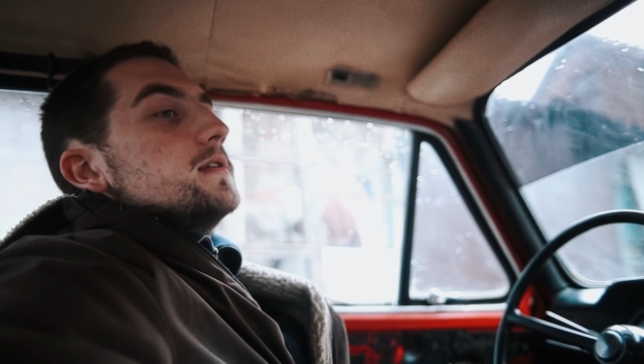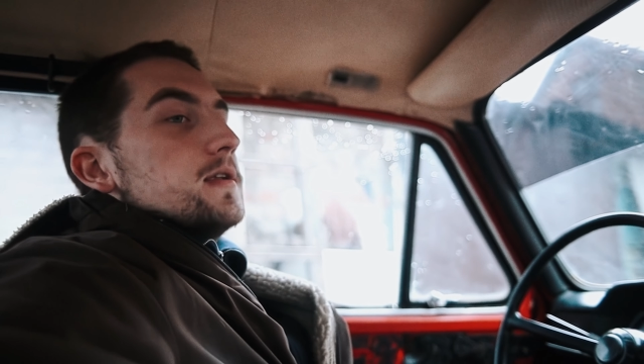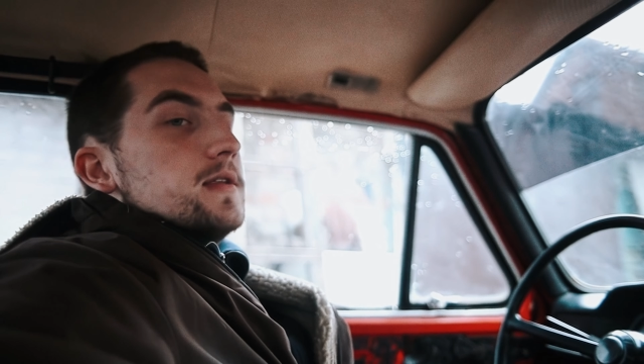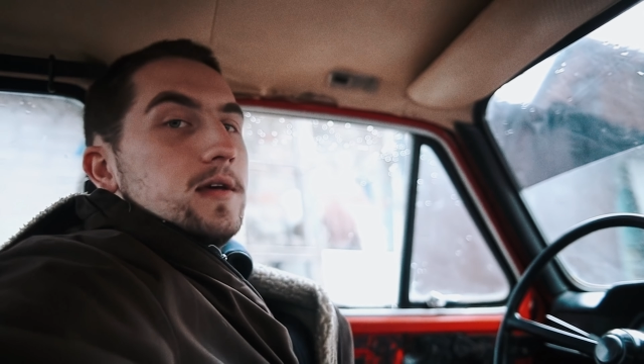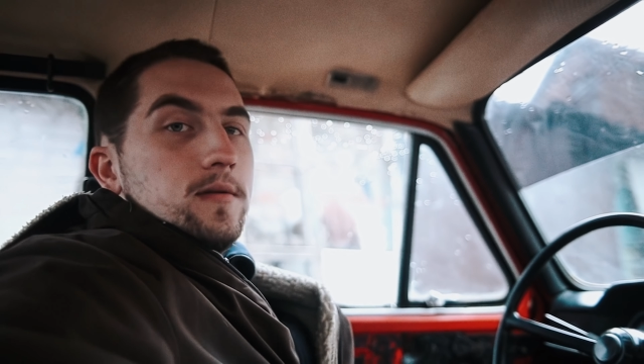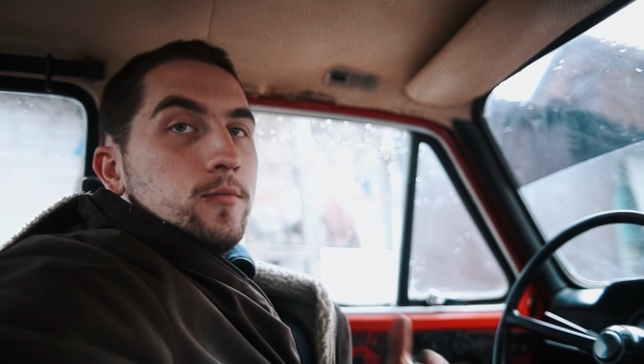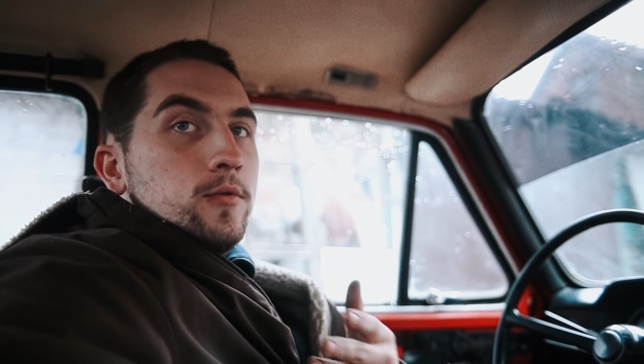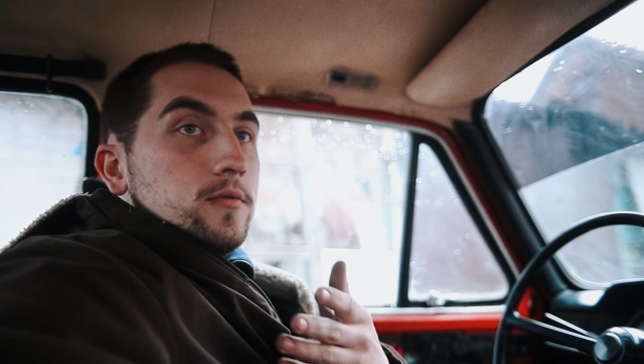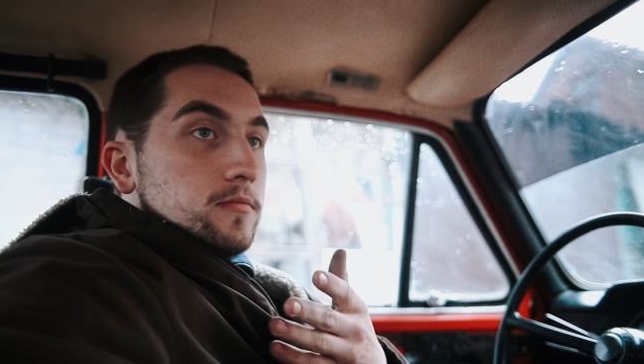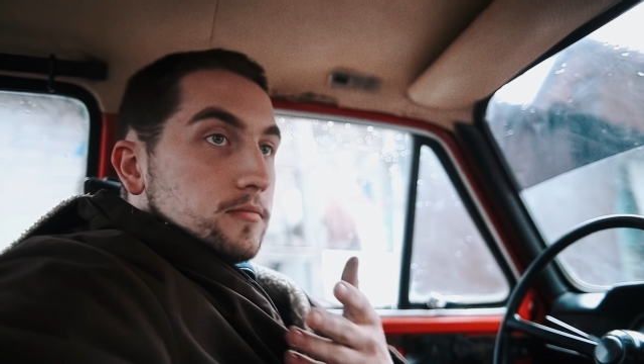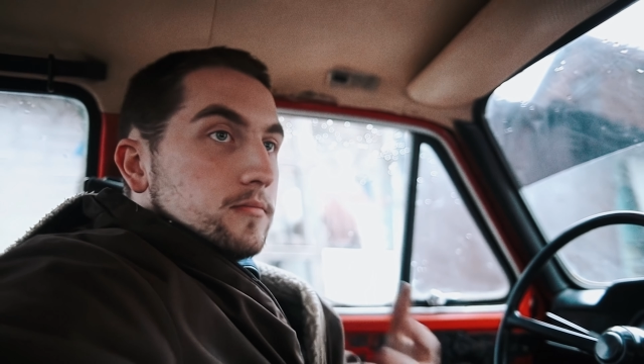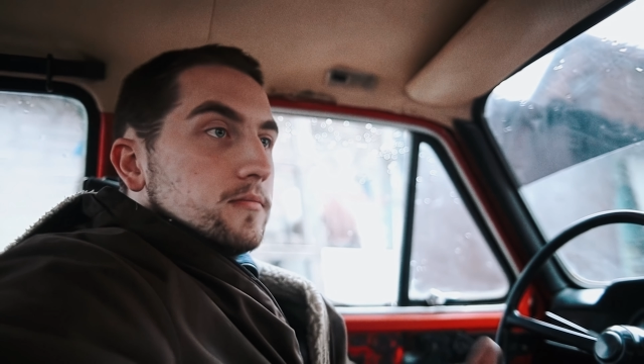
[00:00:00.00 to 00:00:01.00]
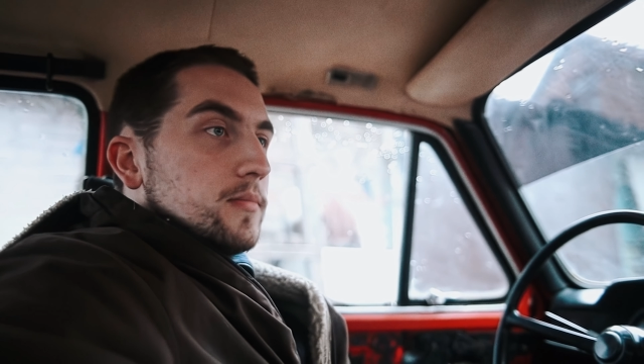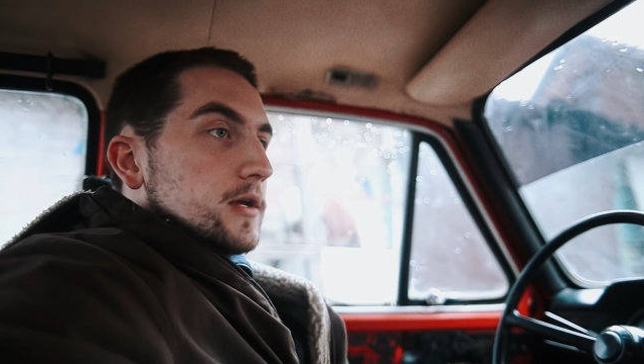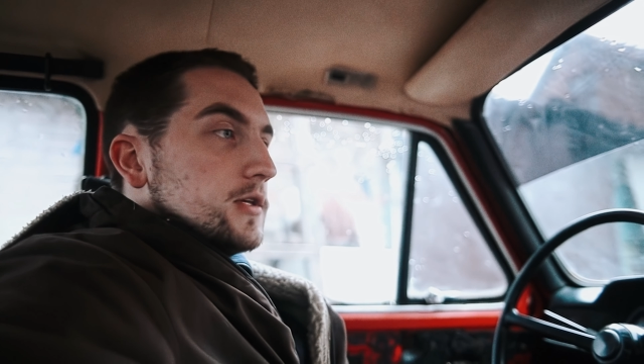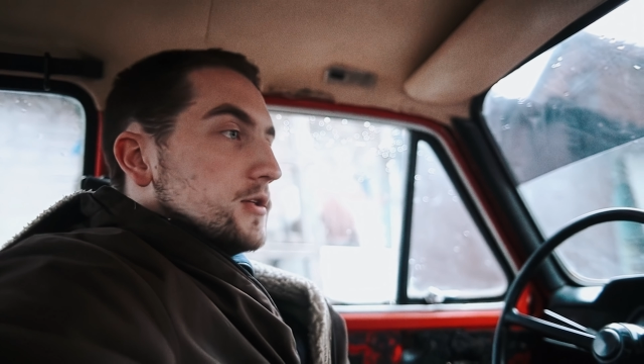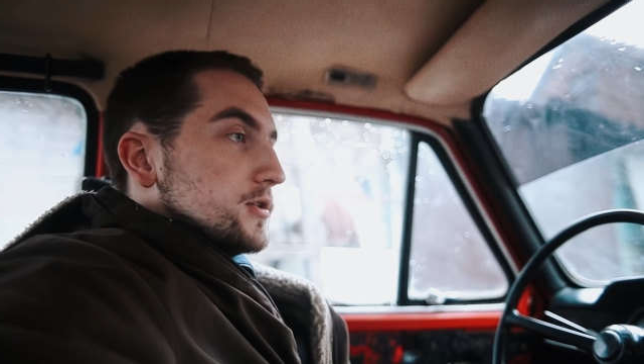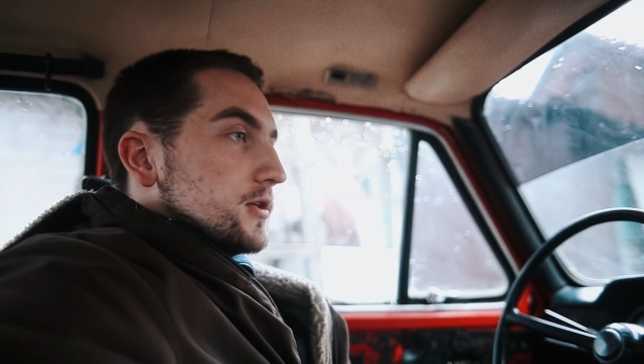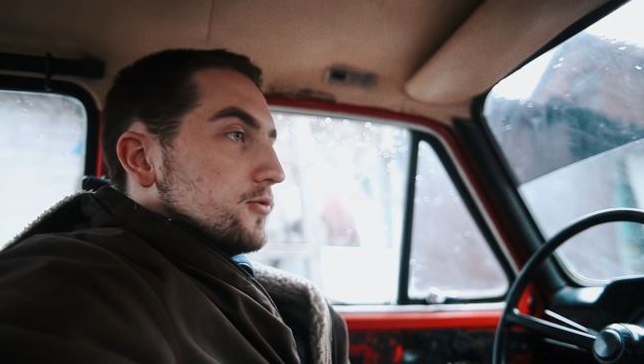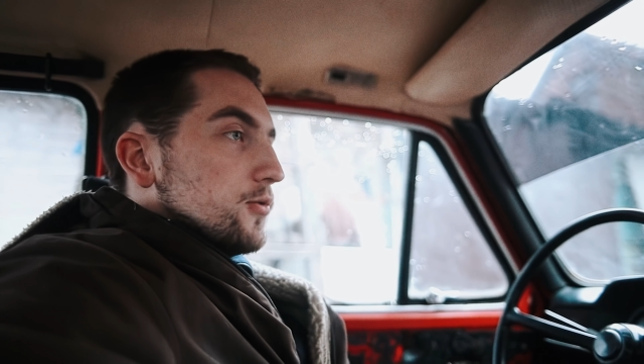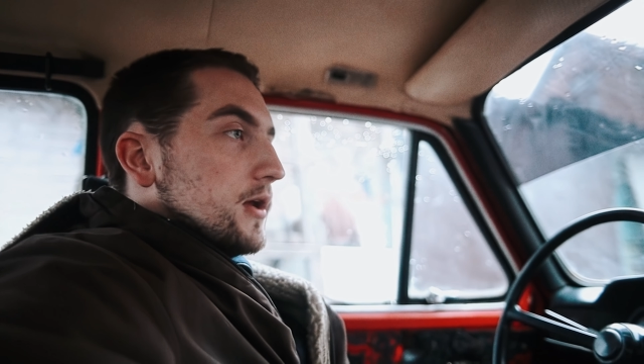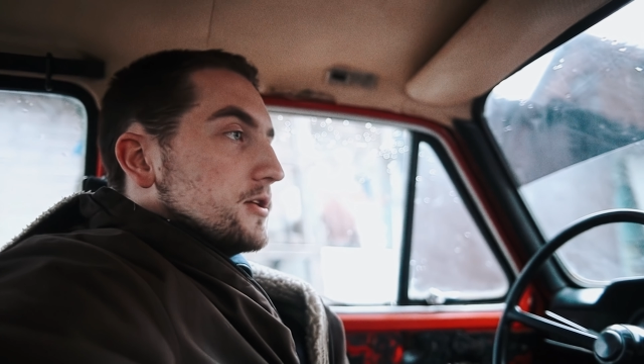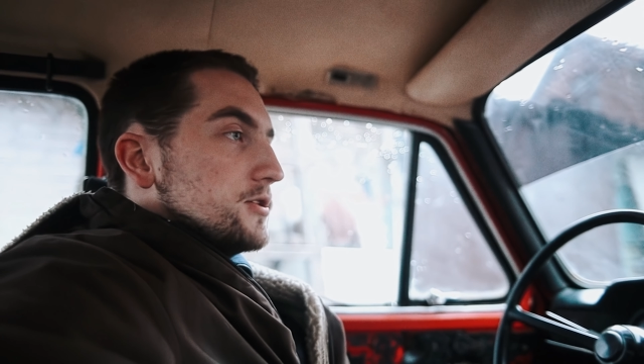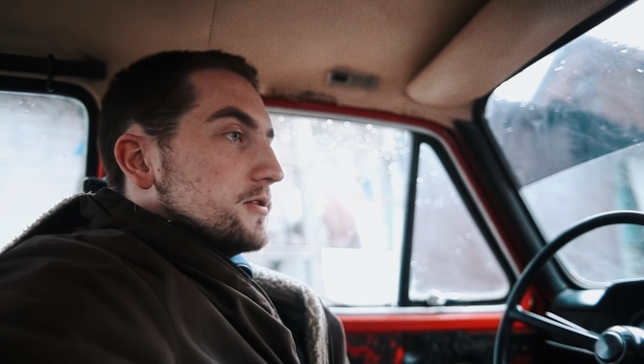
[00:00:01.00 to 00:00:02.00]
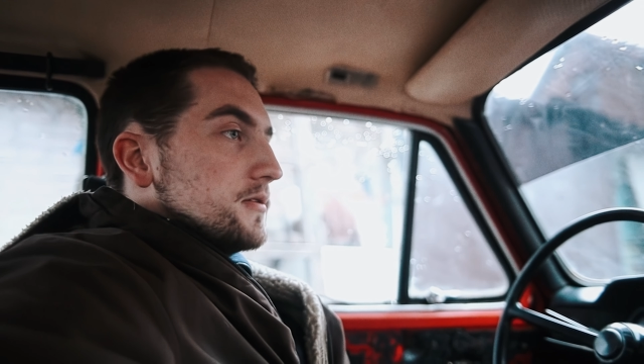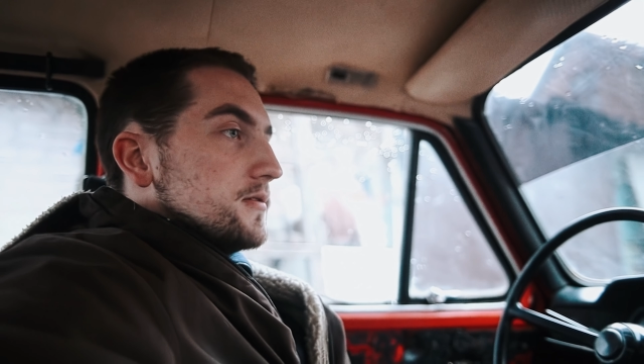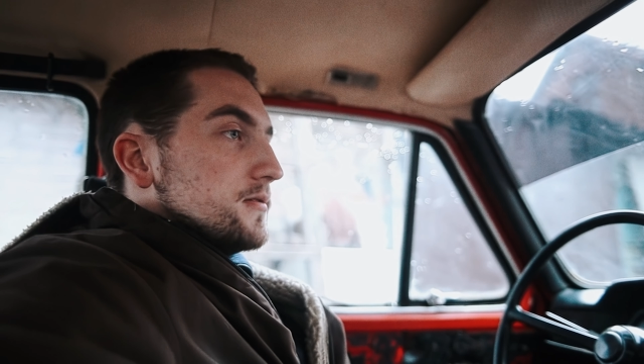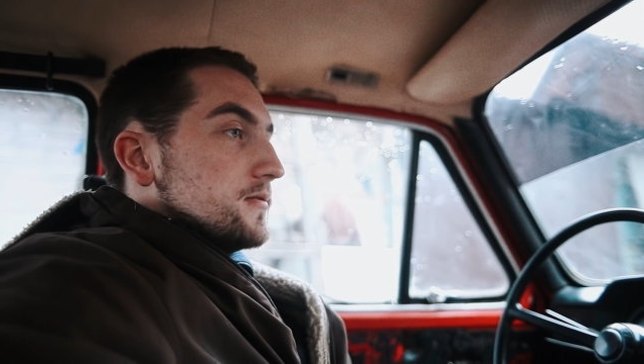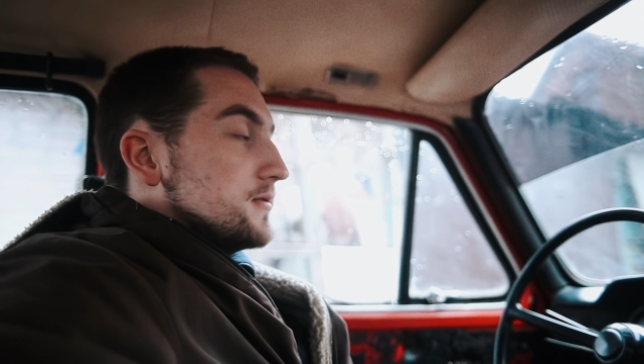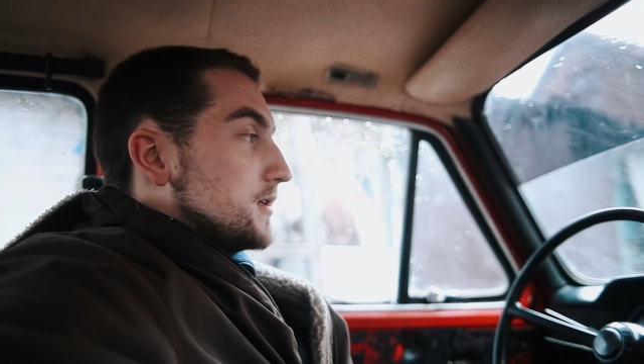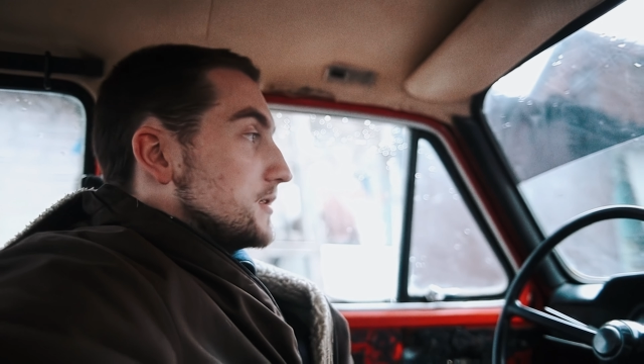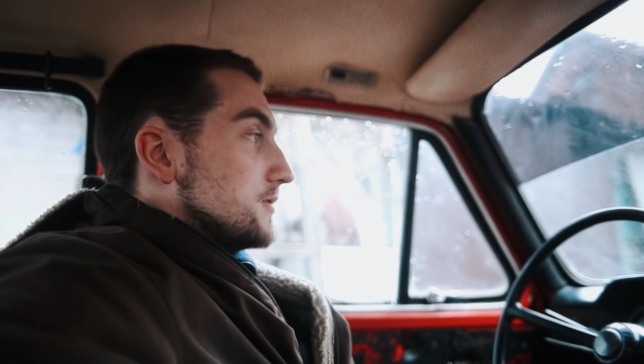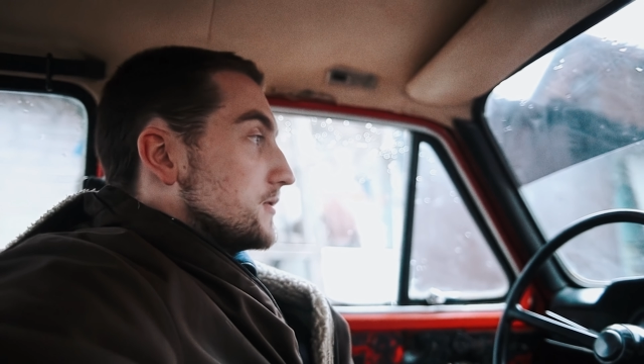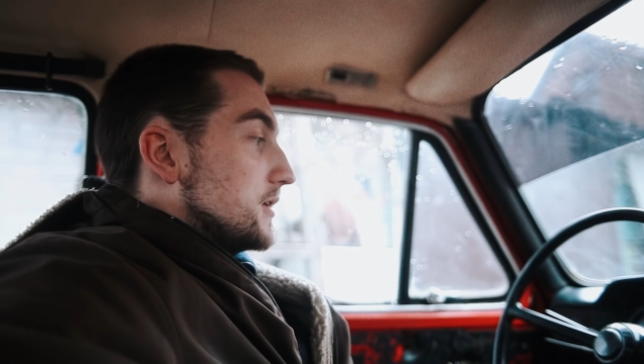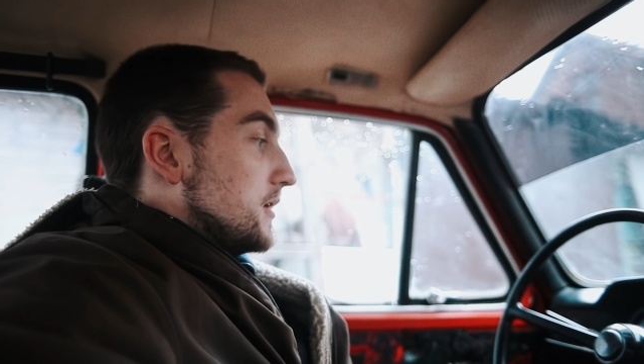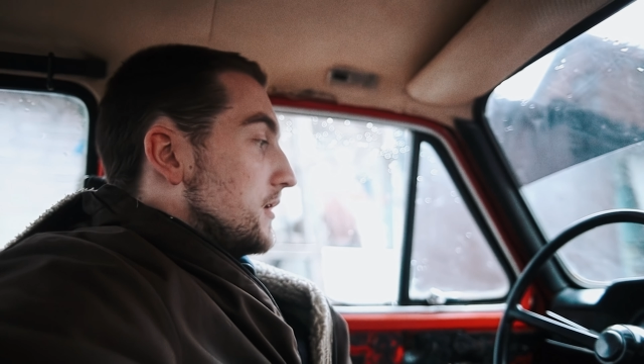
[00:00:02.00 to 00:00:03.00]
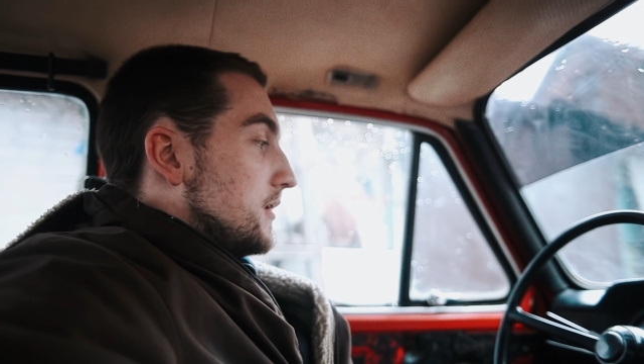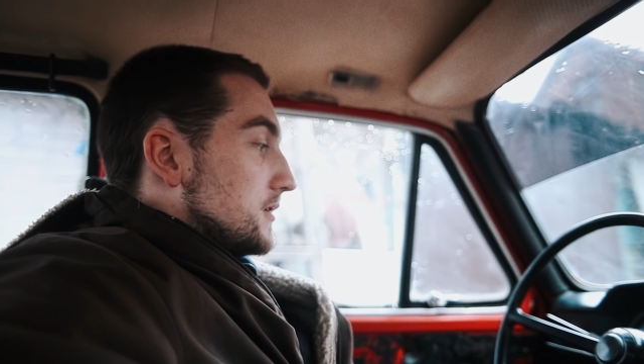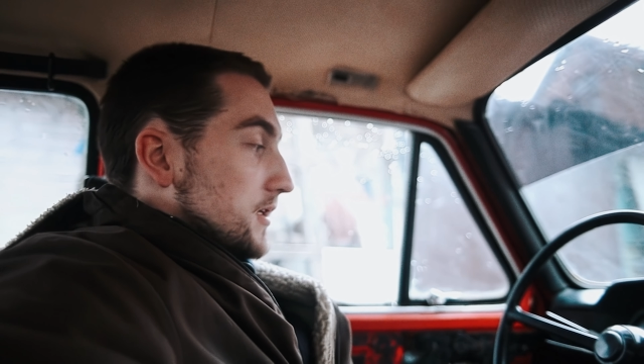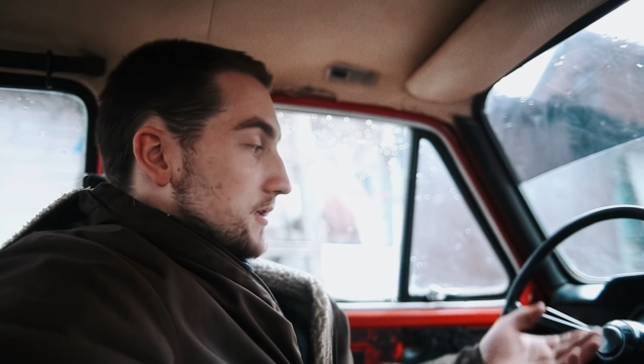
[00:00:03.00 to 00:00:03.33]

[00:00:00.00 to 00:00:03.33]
I have the original unique V4 engine